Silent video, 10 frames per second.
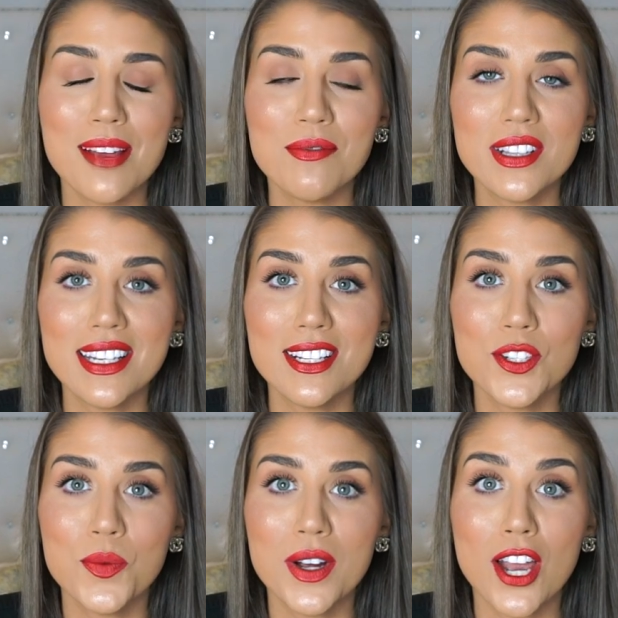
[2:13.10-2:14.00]
I'm really
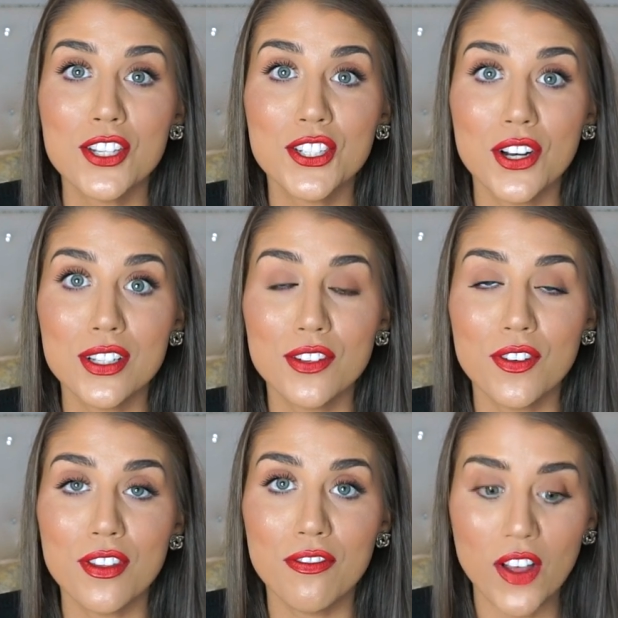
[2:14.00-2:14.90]
into wearing skirts
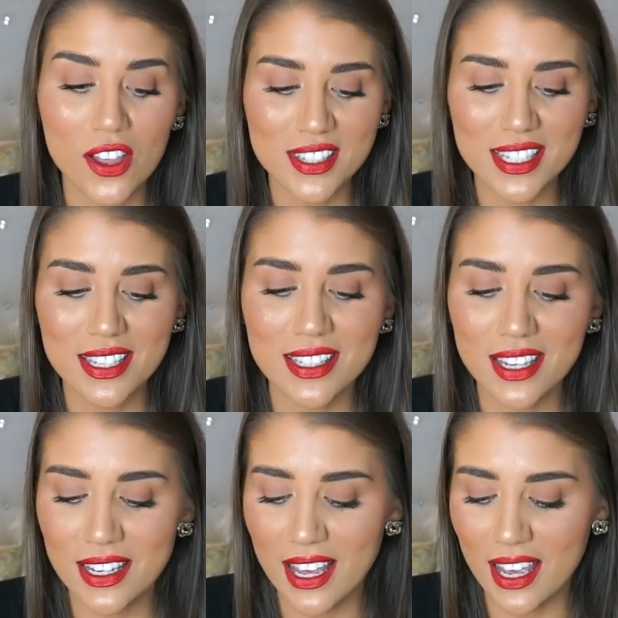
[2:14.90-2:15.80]
for the fall season
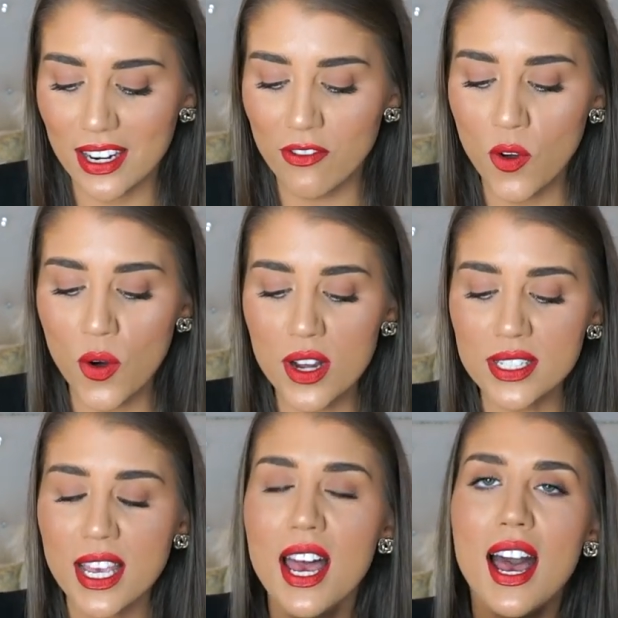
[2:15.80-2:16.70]
and of course
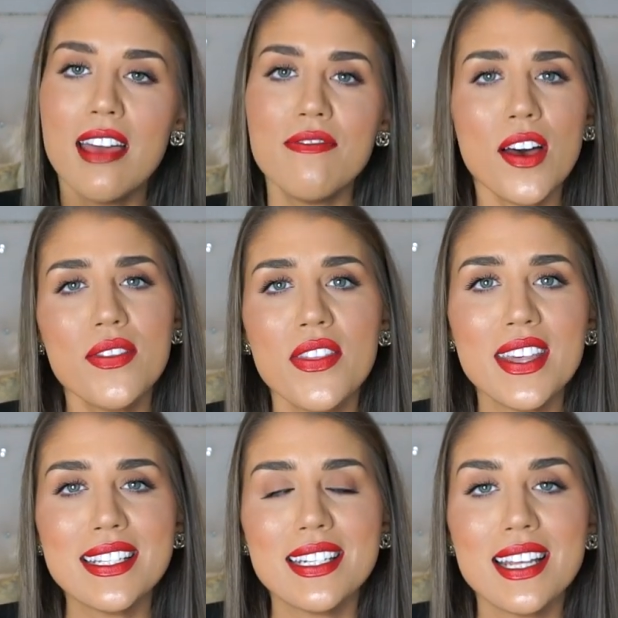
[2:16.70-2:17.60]
I found that
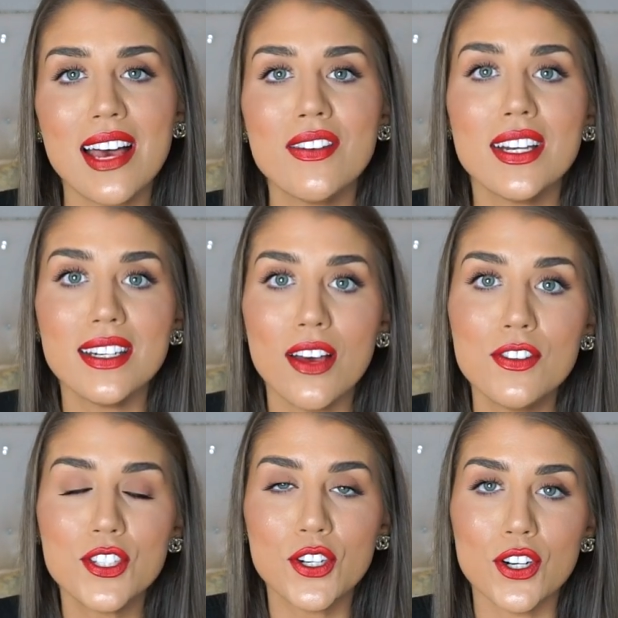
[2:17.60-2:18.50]
they didn't have
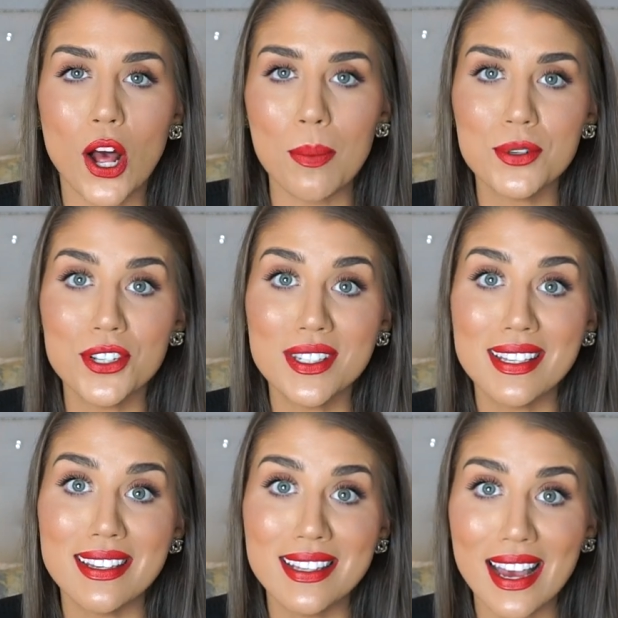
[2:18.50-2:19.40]
enough skirt options
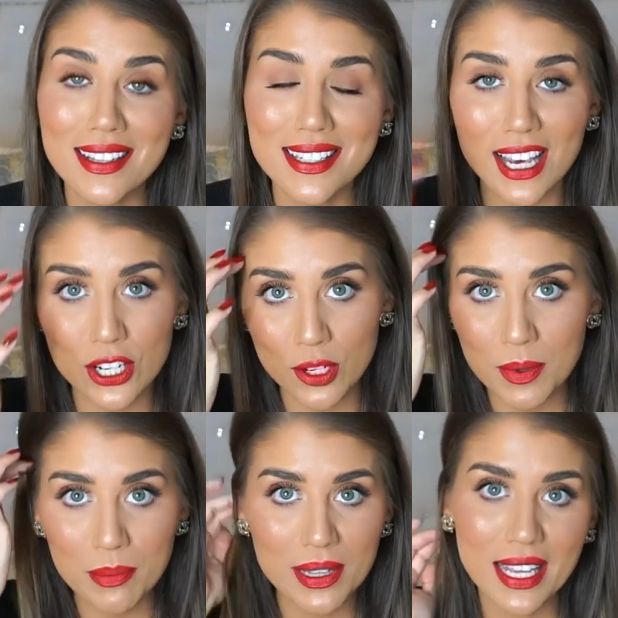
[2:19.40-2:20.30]
yet at
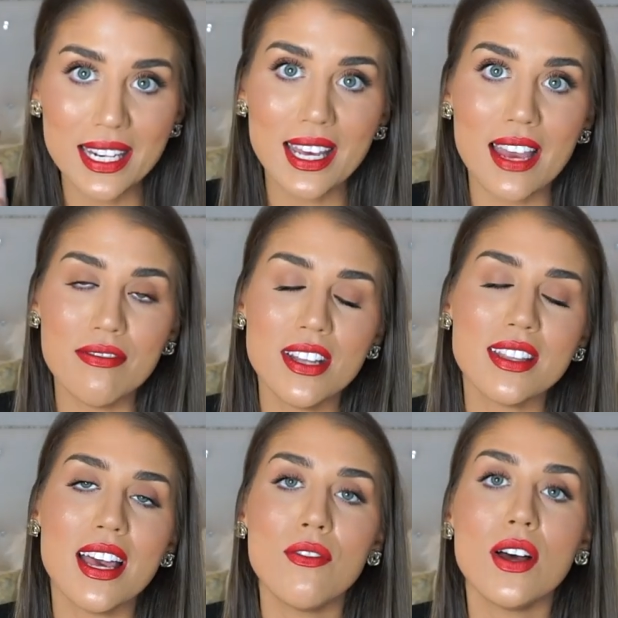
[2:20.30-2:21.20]
Urban Planet. I feel
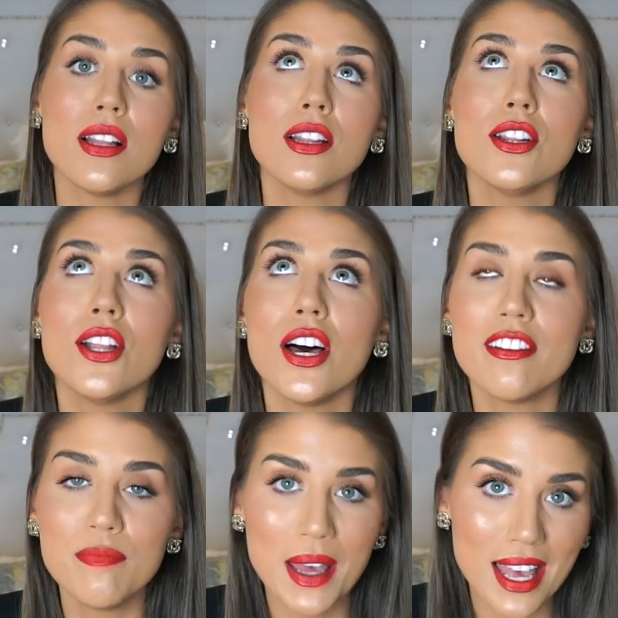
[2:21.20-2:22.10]
like they have a lot
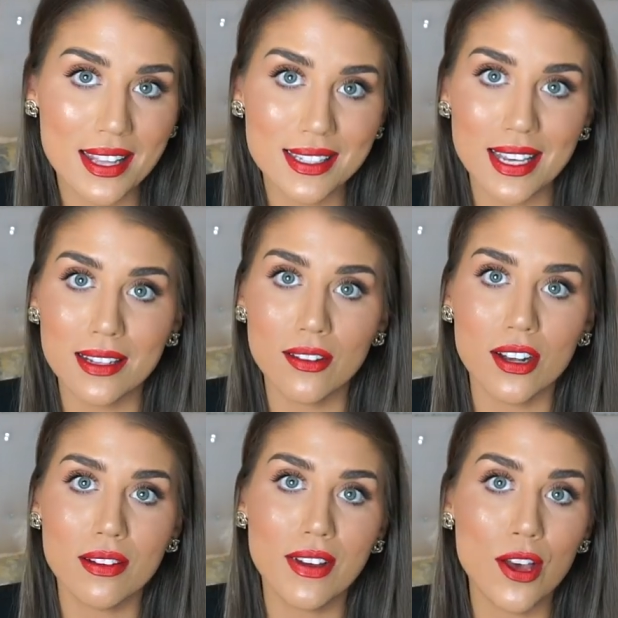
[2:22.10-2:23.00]
of pants and a
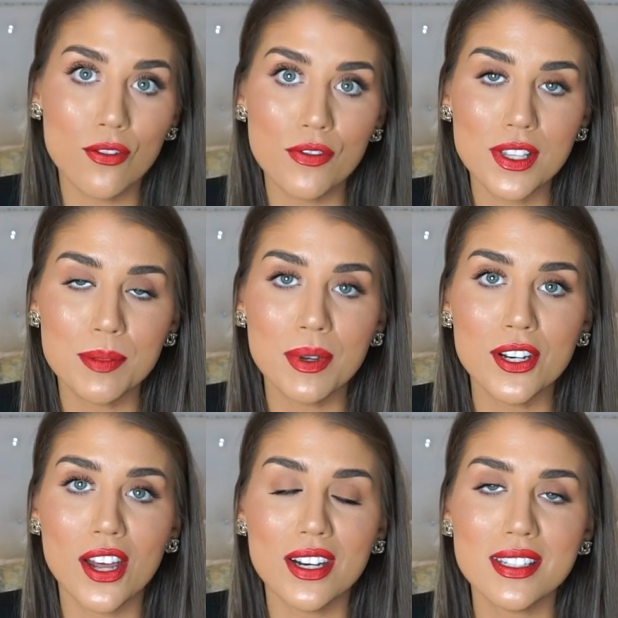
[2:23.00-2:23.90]
lot of outfits but
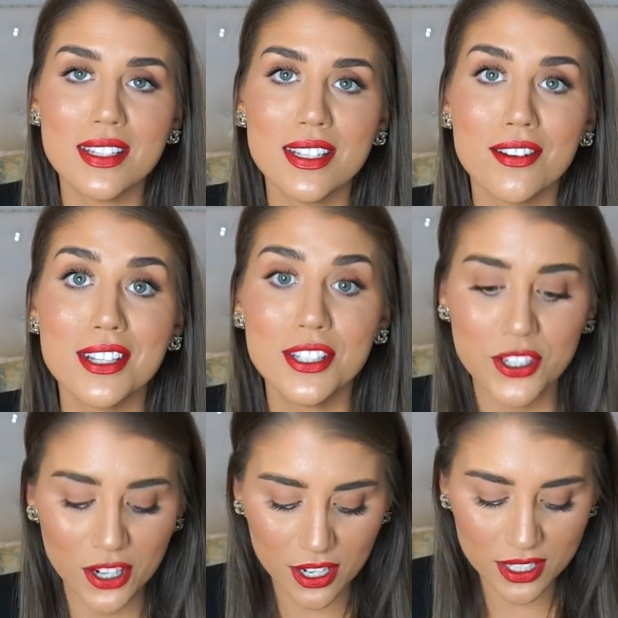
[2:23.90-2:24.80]
not necessarily
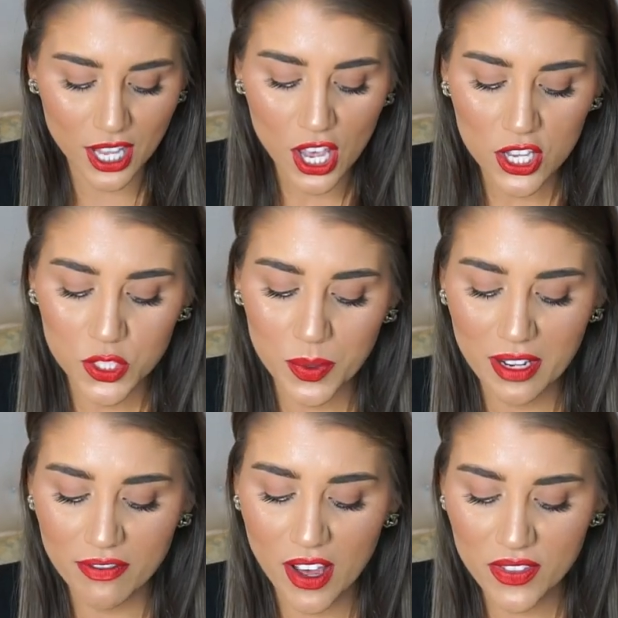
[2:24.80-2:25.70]
skirts. So when
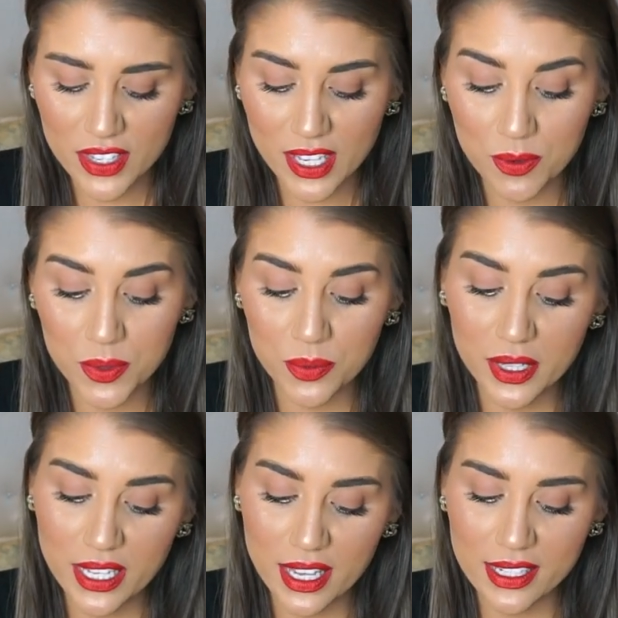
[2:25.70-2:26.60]
I found this I was
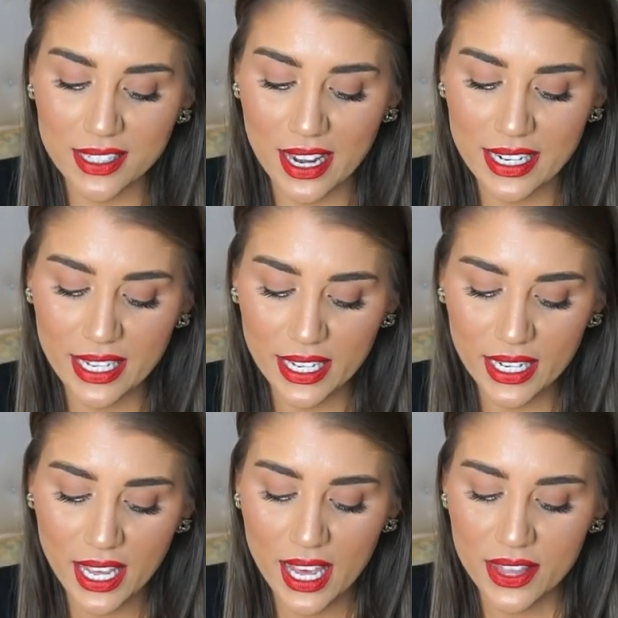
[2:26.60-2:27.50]
really excited.